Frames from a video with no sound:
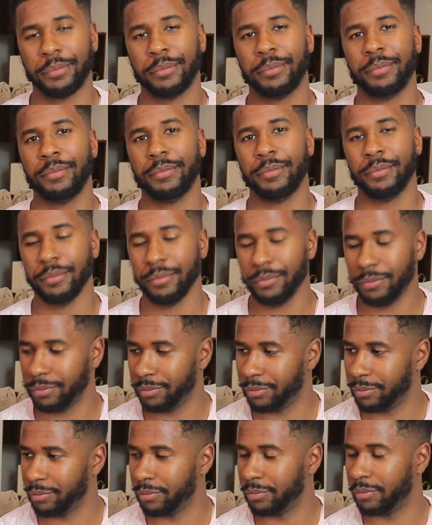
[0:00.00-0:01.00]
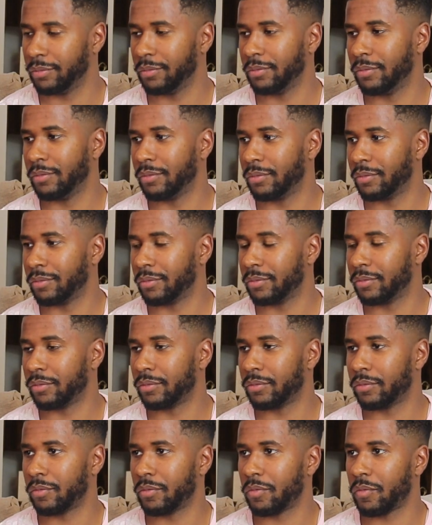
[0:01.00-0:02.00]

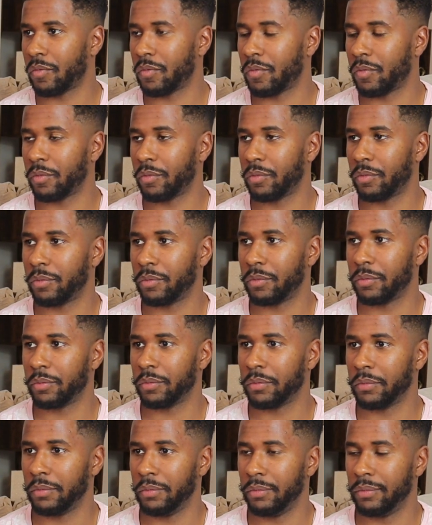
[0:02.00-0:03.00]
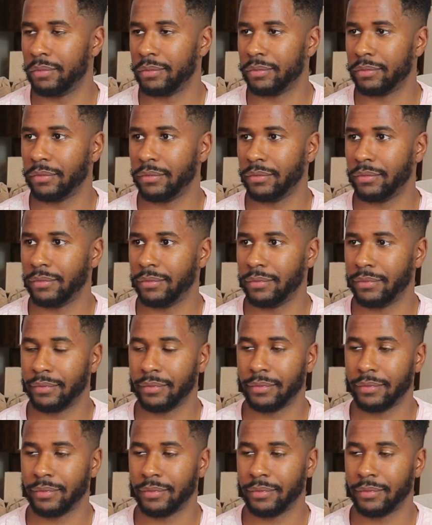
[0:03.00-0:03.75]
(not speaking)